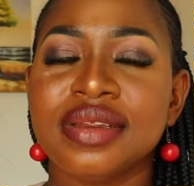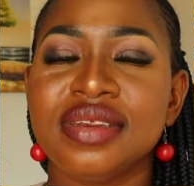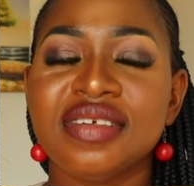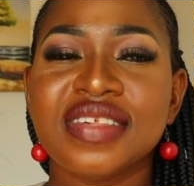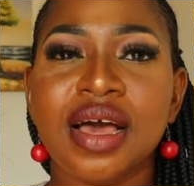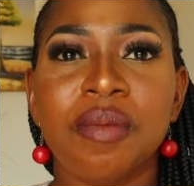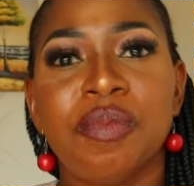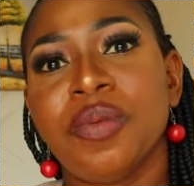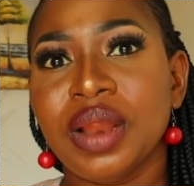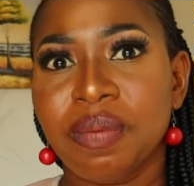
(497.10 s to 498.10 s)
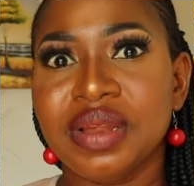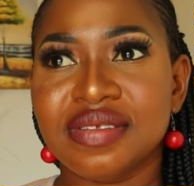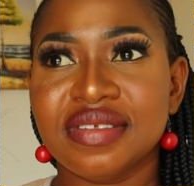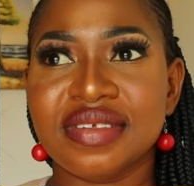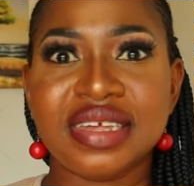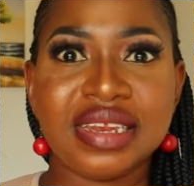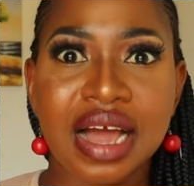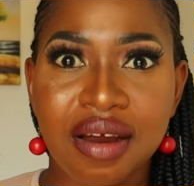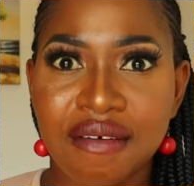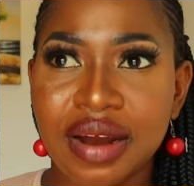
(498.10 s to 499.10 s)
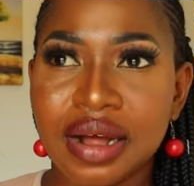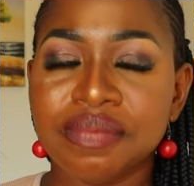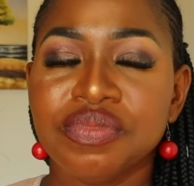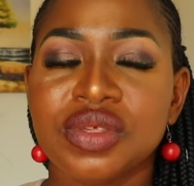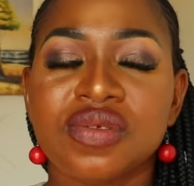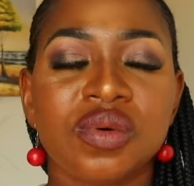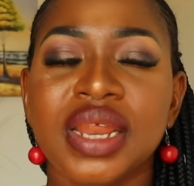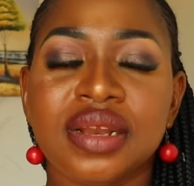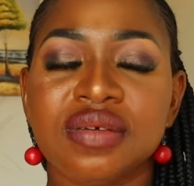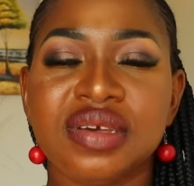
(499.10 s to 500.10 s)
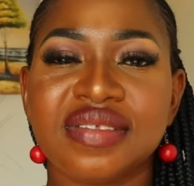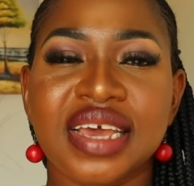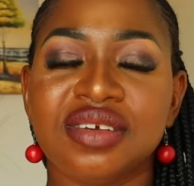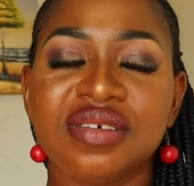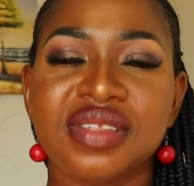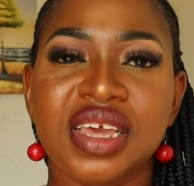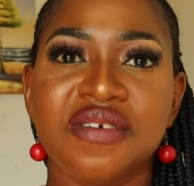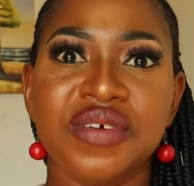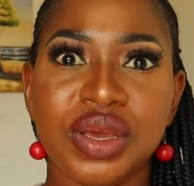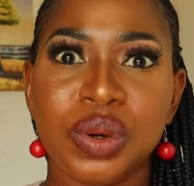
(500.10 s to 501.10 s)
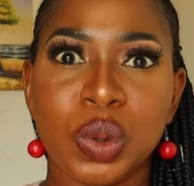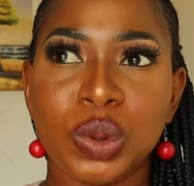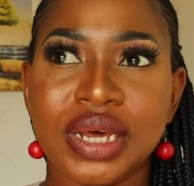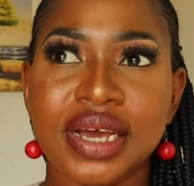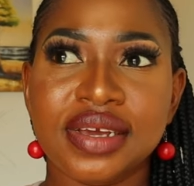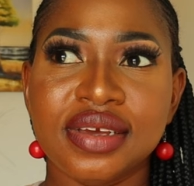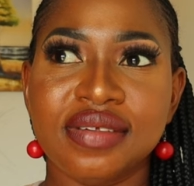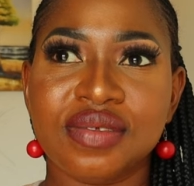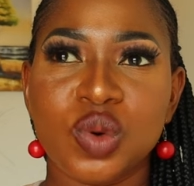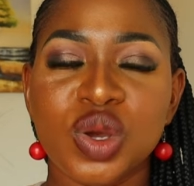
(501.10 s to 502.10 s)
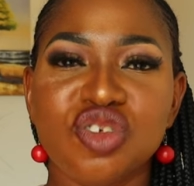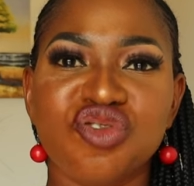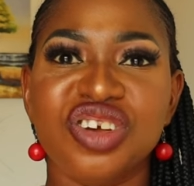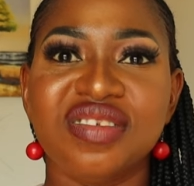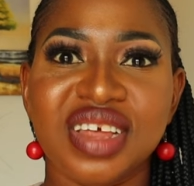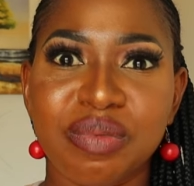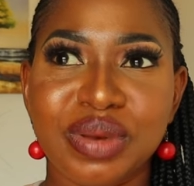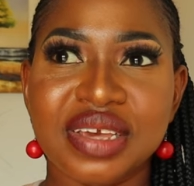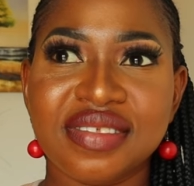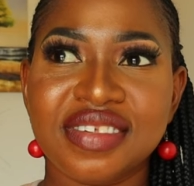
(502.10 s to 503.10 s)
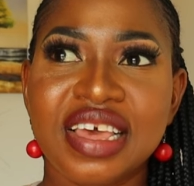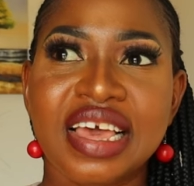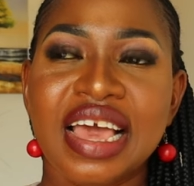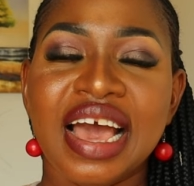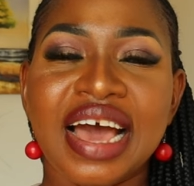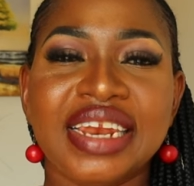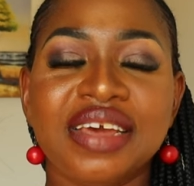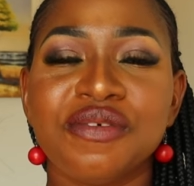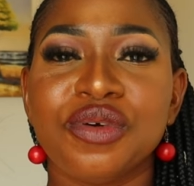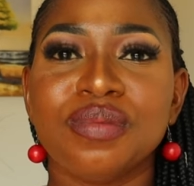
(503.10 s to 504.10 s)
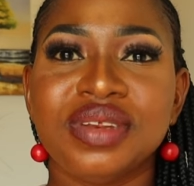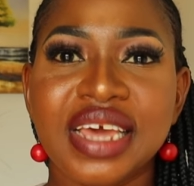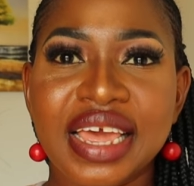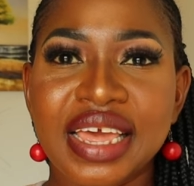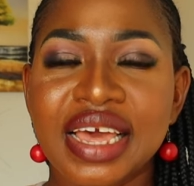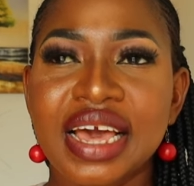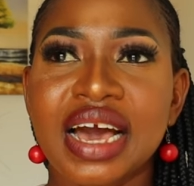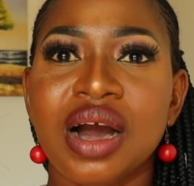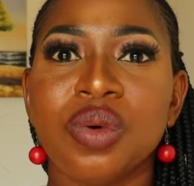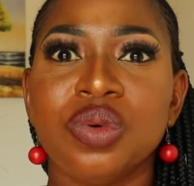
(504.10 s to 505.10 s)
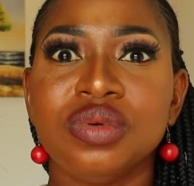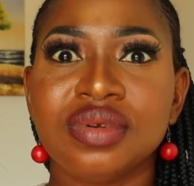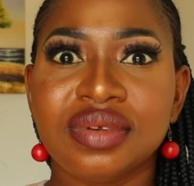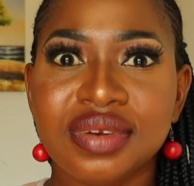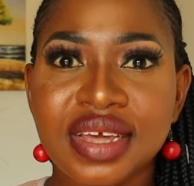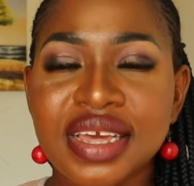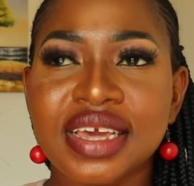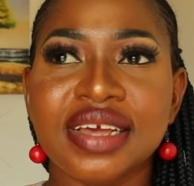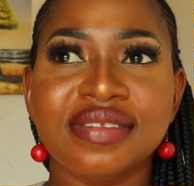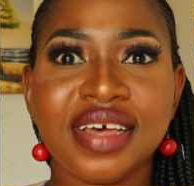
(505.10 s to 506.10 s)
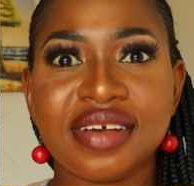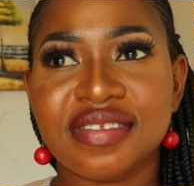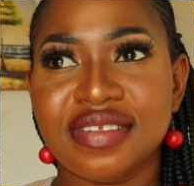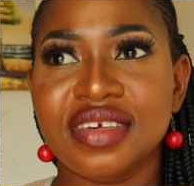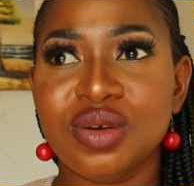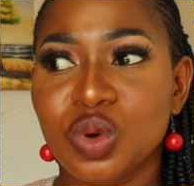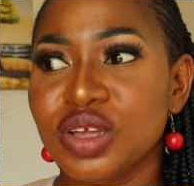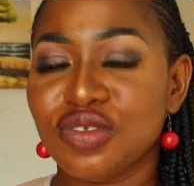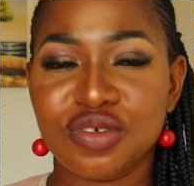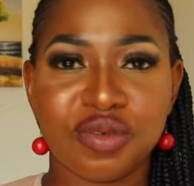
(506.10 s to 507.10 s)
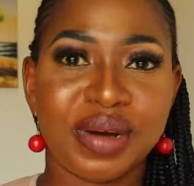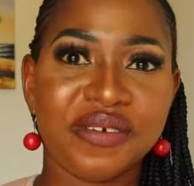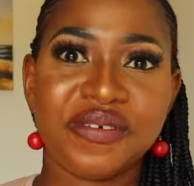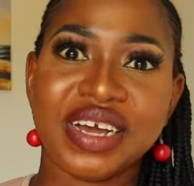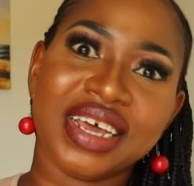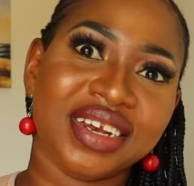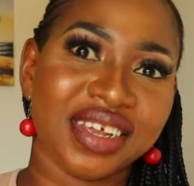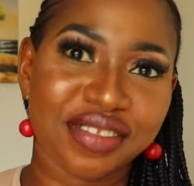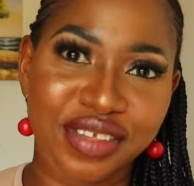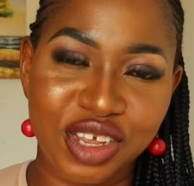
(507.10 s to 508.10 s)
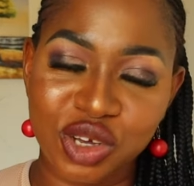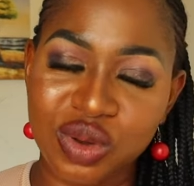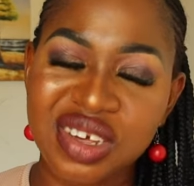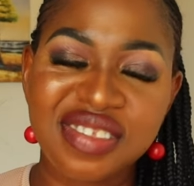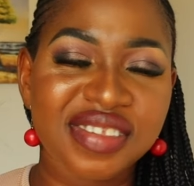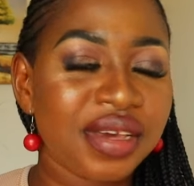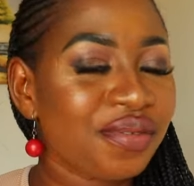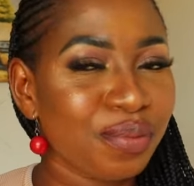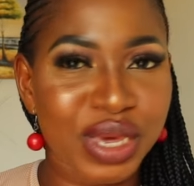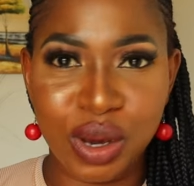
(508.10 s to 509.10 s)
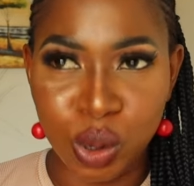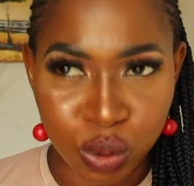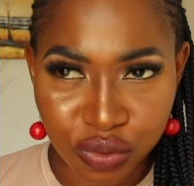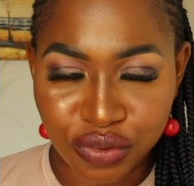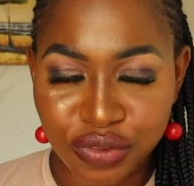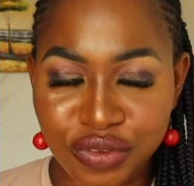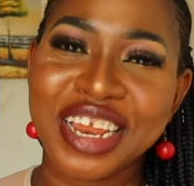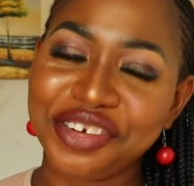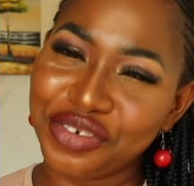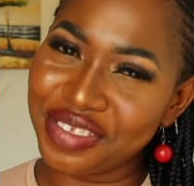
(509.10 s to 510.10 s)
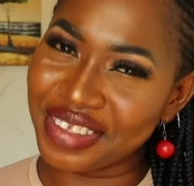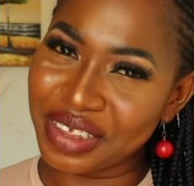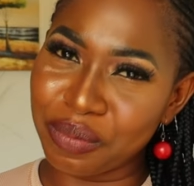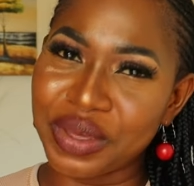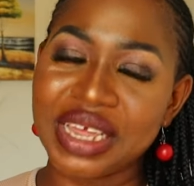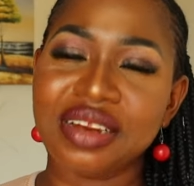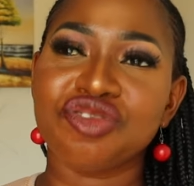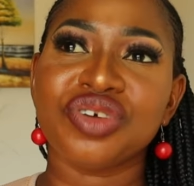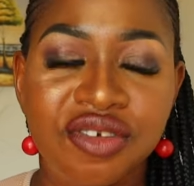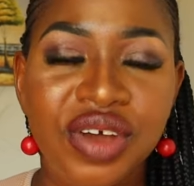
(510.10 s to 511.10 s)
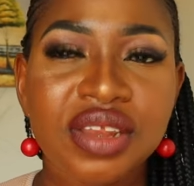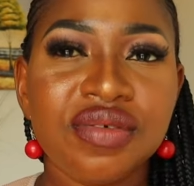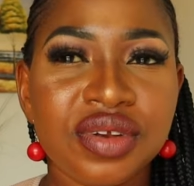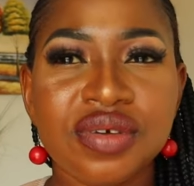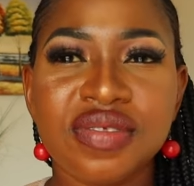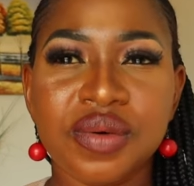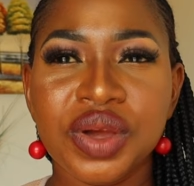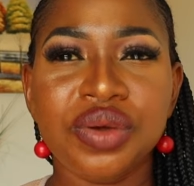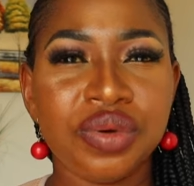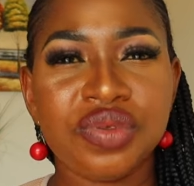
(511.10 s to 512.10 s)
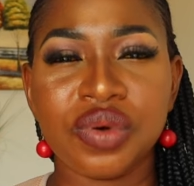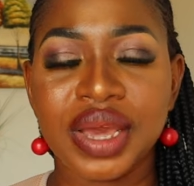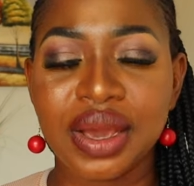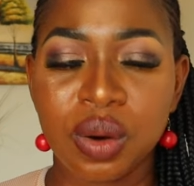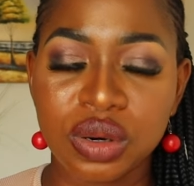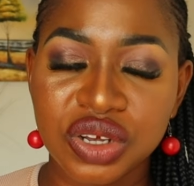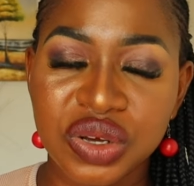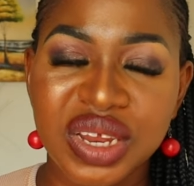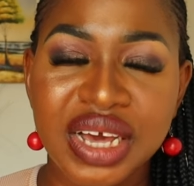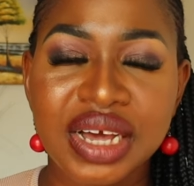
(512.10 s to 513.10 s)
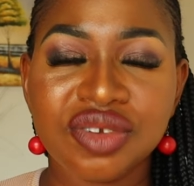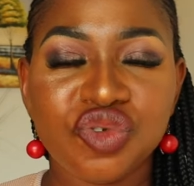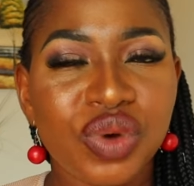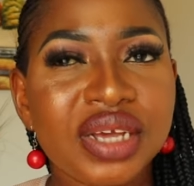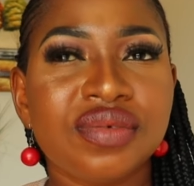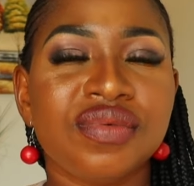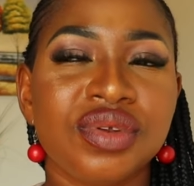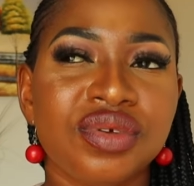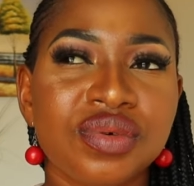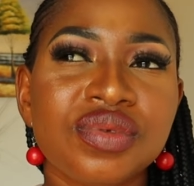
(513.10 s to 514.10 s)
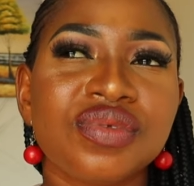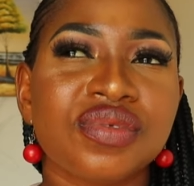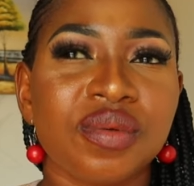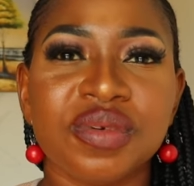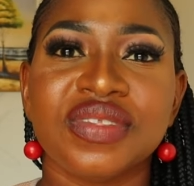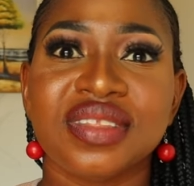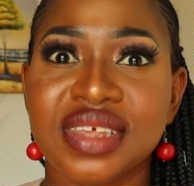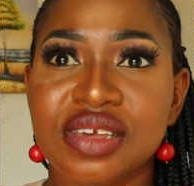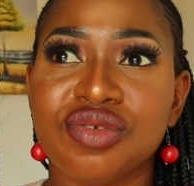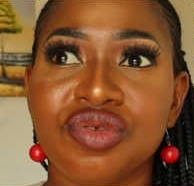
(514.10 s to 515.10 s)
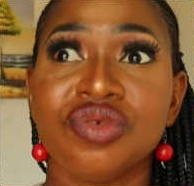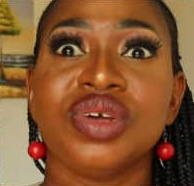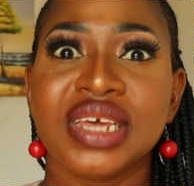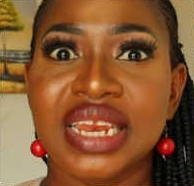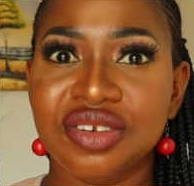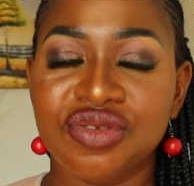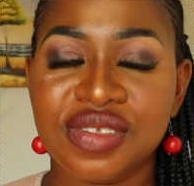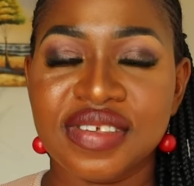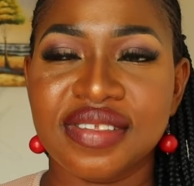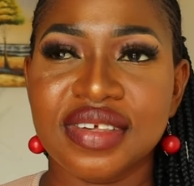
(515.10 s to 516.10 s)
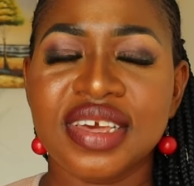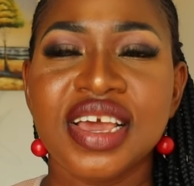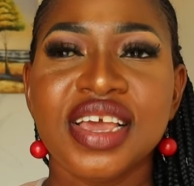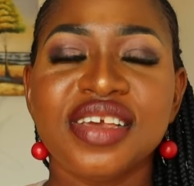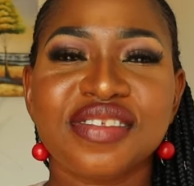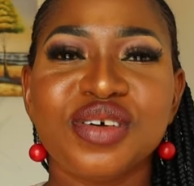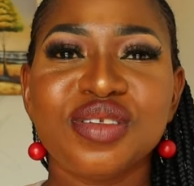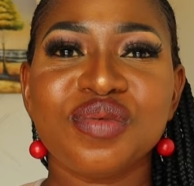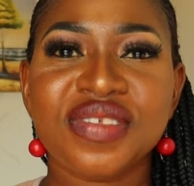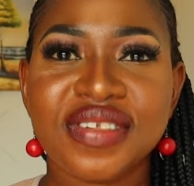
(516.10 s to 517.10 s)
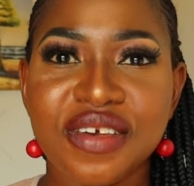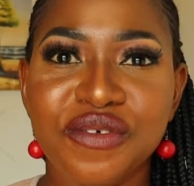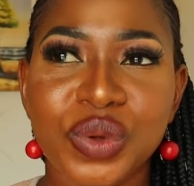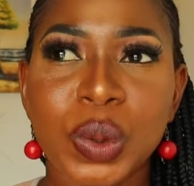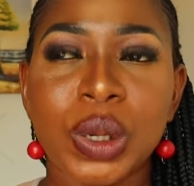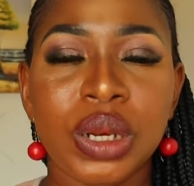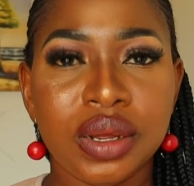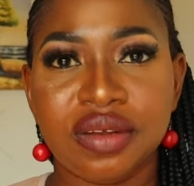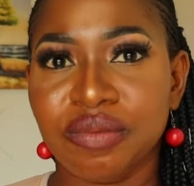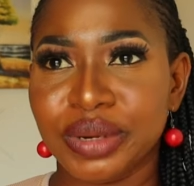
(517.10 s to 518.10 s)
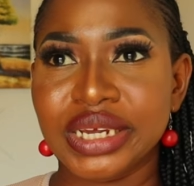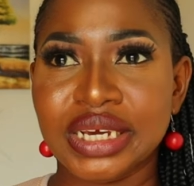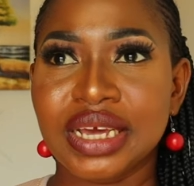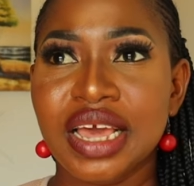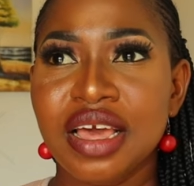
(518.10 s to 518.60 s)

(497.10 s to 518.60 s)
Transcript: these are popular places in Accra. So what I do is I just take a vehicle that is going straight to that place, and then from there I will take a taxi going to my final destination. It saves me cost. Electricity bill, try to reduce the way you use your air conditioner, try to reduce some of the things you do with electricity. It's going to save you a lot of money.